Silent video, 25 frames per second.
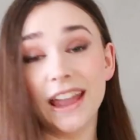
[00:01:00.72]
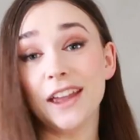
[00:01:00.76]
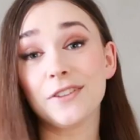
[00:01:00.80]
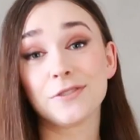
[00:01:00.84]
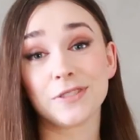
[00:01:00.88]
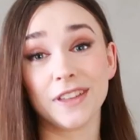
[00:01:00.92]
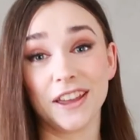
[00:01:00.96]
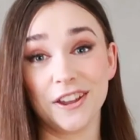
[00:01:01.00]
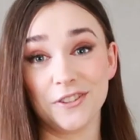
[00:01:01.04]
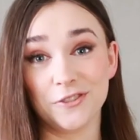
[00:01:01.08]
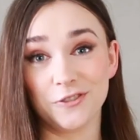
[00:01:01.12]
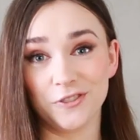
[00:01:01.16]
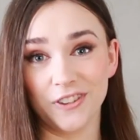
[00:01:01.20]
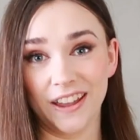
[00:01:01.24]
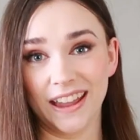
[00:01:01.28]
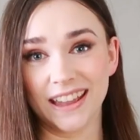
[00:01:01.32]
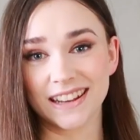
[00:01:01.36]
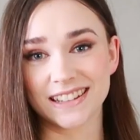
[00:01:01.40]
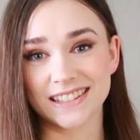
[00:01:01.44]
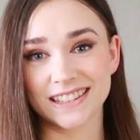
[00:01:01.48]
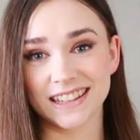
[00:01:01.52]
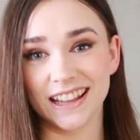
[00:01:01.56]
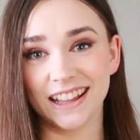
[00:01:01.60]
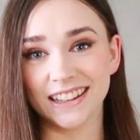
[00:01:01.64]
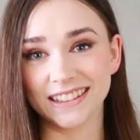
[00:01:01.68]
if they
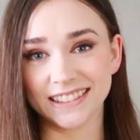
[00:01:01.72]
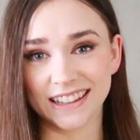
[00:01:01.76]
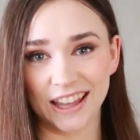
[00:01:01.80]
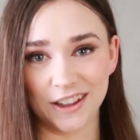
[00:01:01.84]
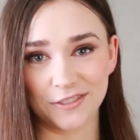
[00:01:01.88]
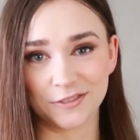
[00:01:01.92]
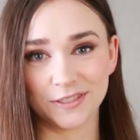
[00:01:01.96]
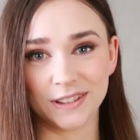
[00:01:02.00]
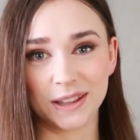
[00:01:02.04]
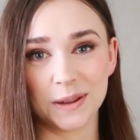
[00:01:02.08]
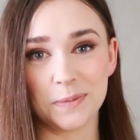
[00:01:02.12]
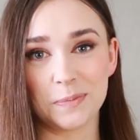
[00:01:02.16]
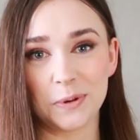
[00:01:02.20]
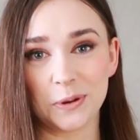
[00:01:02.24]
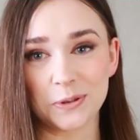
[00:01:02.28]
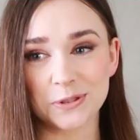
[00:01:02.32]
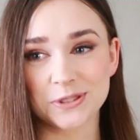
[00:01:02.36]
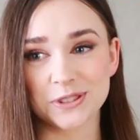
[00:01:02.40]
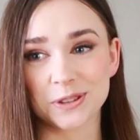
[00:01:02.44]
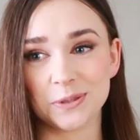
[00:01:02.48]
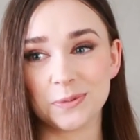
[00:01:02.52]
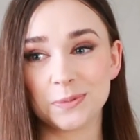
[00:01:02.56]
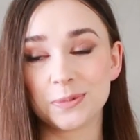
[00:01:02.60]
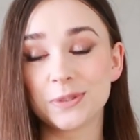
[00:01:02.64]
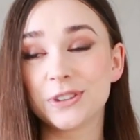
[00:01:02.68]
fit, I'll definitely post
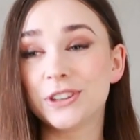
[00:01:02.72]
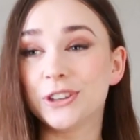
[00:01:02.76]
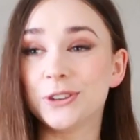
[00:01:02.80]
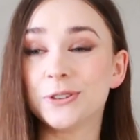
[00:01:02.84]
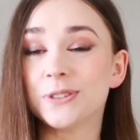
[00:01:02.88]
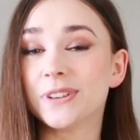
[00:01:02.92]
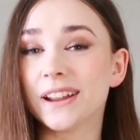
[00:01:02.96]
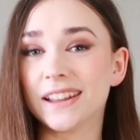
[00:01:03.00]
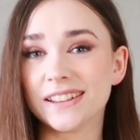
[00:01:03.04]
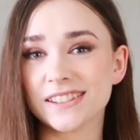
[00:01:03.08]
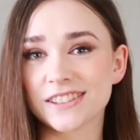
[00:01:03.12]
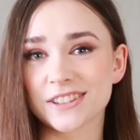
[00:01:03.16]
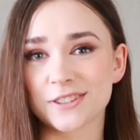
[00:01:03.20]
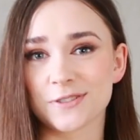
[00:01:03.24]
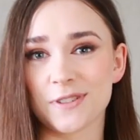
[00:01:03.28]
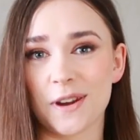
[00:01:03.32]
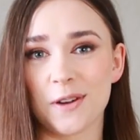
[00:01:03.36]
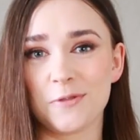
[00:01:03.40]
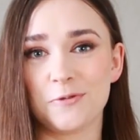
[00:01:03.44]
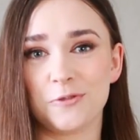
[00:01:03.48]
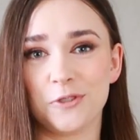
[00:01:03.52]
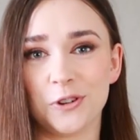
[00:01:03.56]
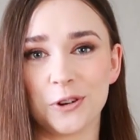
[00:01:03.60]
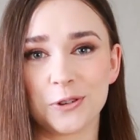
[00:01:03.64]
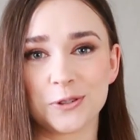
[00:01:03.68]
some cute
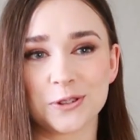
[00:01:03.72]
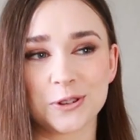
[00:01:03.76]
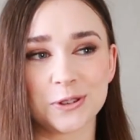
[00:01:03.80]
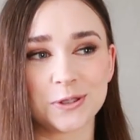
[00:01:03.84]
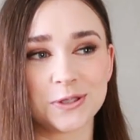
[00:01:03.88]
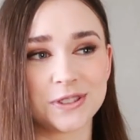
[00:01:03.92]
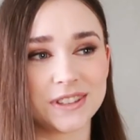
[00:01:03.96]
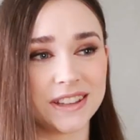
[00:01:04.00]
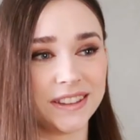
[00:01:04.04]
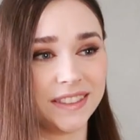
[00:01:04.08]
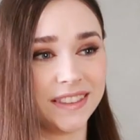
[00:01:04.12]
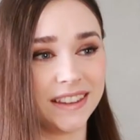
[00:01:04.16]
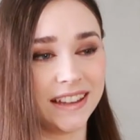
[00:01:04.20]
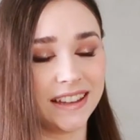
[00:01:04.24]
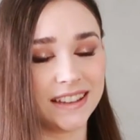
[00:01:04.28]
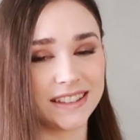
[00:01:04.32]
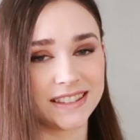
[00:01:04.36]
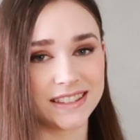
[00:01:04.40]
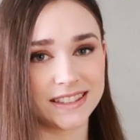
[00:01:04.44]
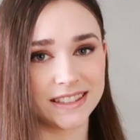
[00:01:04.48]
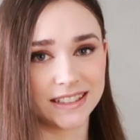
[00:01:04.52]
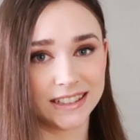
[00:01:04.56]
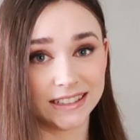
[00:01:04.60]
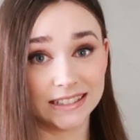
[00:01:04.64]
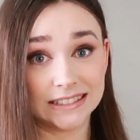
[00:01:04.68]
Instagram photos in
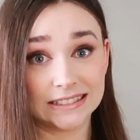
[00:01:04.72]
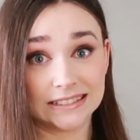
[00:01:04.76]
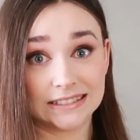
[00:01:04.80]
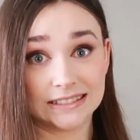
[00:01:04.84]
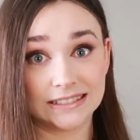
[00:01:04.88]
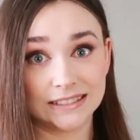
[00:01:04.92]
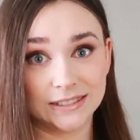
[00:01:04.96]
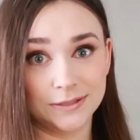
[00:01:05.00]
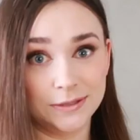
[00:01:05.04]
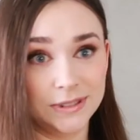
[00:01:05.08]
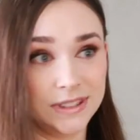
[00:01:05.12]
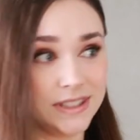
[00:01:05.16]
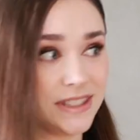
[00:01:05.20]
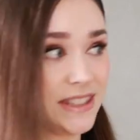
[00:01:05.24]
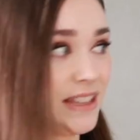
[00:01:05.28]
these. We'll